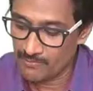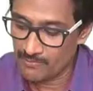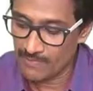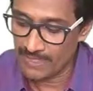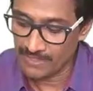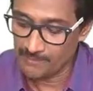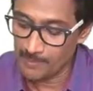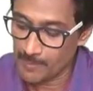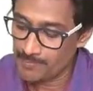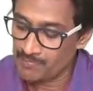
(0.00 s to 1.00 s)
Fine.
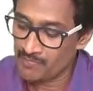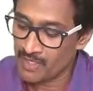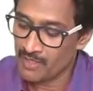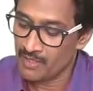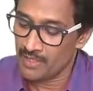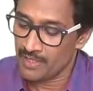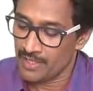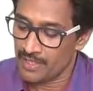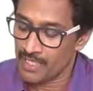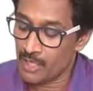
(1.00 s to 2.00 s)

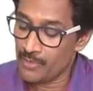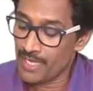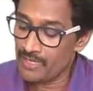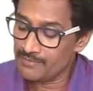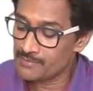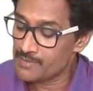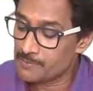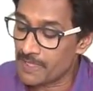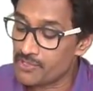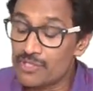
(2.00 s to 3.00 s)
Now we have some
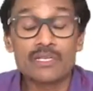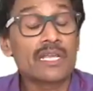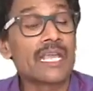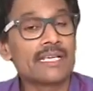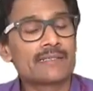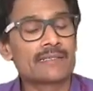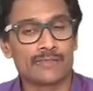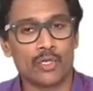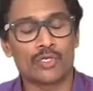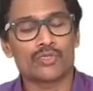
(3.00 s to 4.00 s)
special
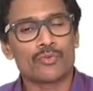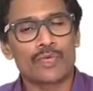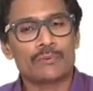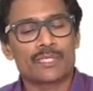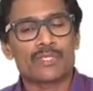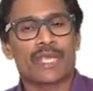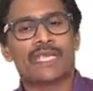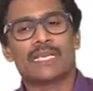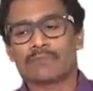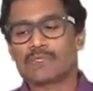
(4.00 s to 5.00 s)
cases also. We'll be
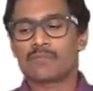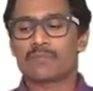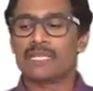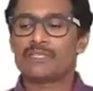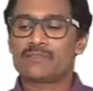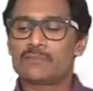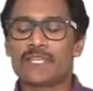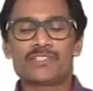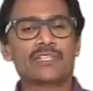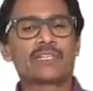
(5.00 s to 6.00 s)
taking up some kind of
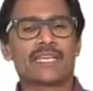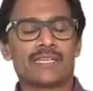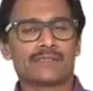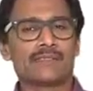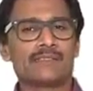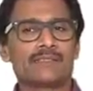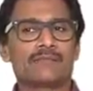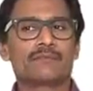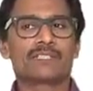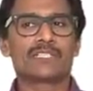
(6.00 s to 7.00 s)
special cases
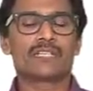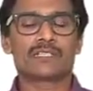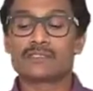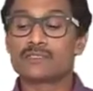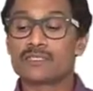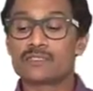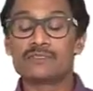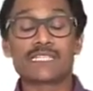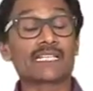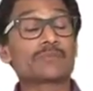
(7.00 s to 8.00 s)
which are concerned
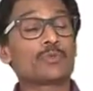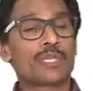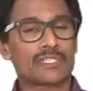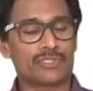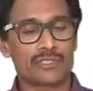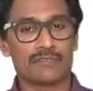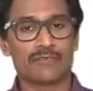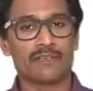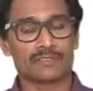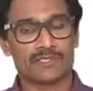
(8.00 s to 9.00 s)
with exponential
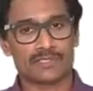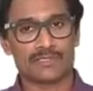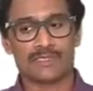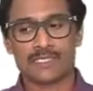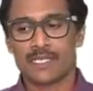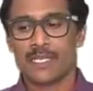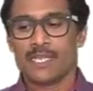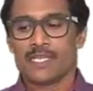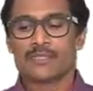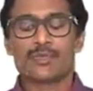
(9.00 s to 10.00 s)
functions.
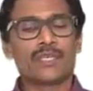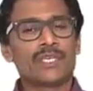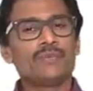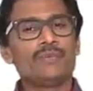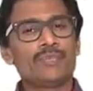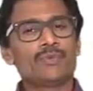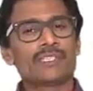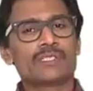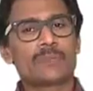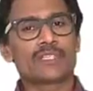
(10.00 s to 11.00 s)
So here we use
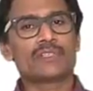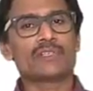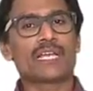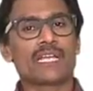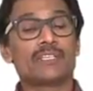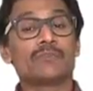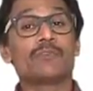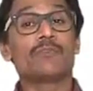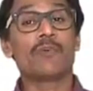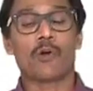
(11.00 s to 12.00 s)
a special kind of
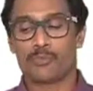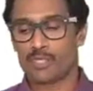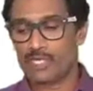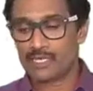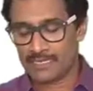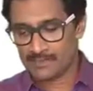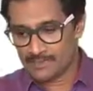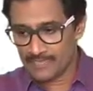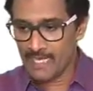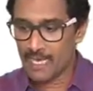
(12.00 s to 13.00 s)
a formula and
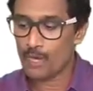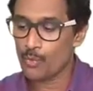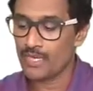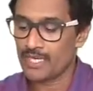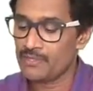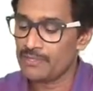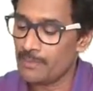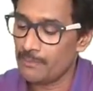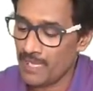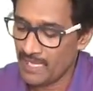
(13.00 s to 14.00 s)
see how we can
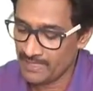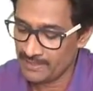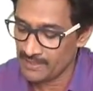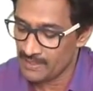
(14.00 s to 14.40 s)
apply it.